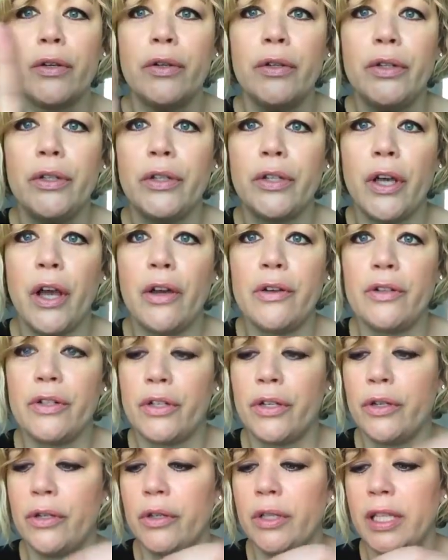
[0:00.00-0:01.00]
good
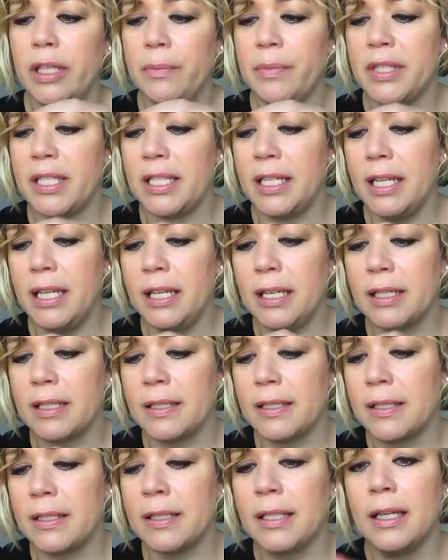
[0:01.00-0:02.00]
go-to
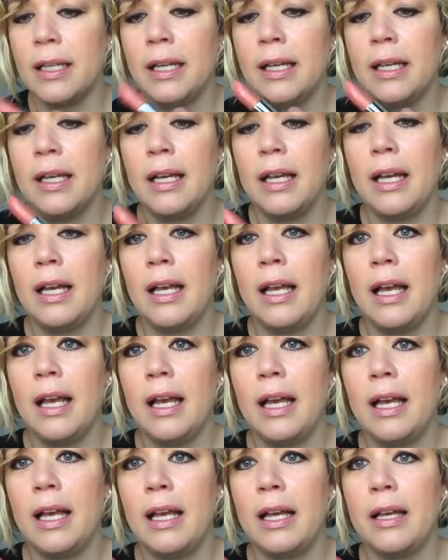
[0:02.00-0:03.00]
lipsticks.
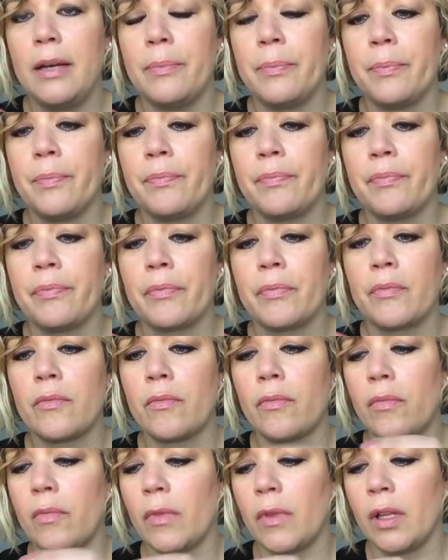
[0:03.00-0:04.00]
Um,
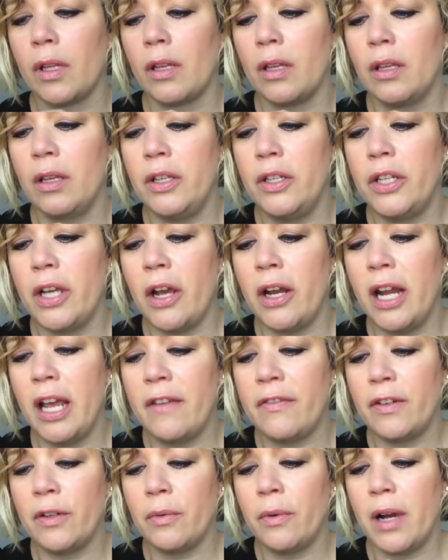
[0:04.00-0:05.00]
you don't
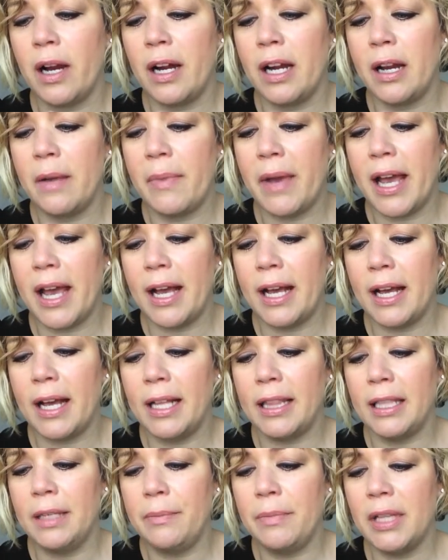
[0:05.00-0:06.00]
have to worry about
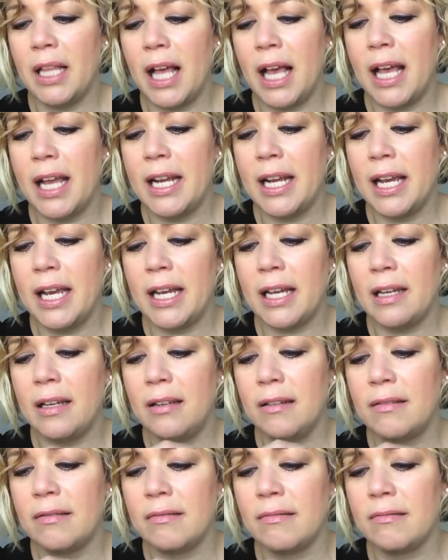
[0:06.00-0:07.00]
a lip liner
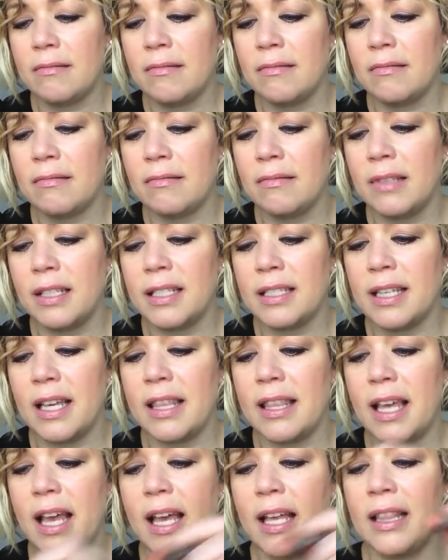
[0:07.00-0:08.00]
things
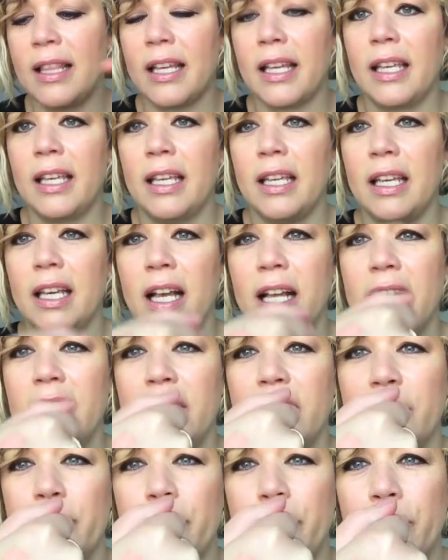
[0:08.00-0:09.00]
like that that you can kind
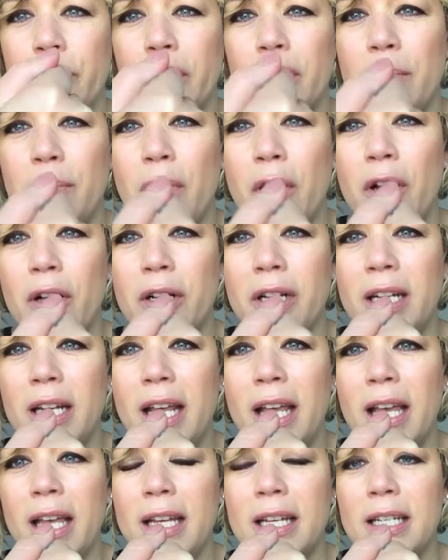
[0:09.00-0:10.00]
of just put them on
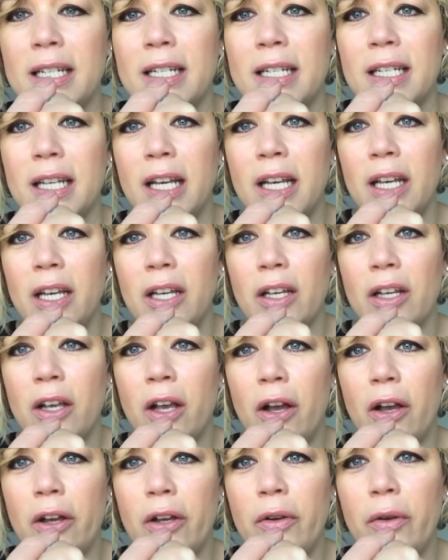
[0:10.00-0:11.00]
and
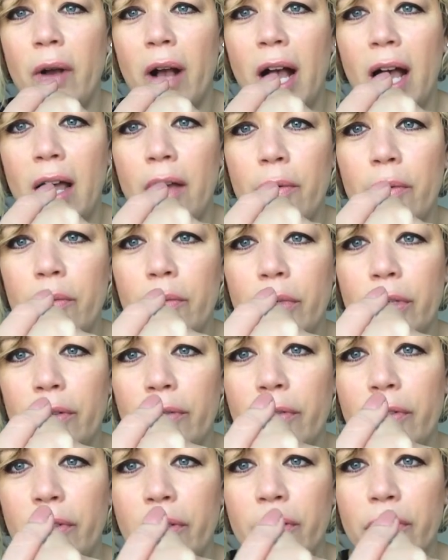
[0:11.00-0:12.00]
go. I would
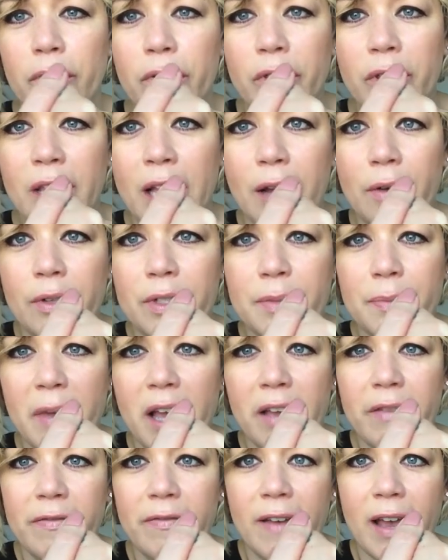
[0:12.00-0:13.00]
have thought that was
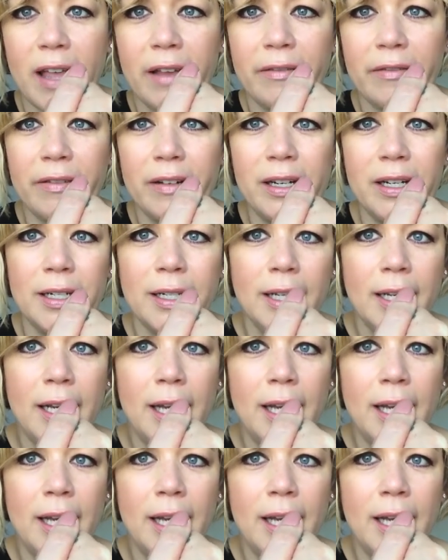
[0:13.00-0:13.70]
my favorite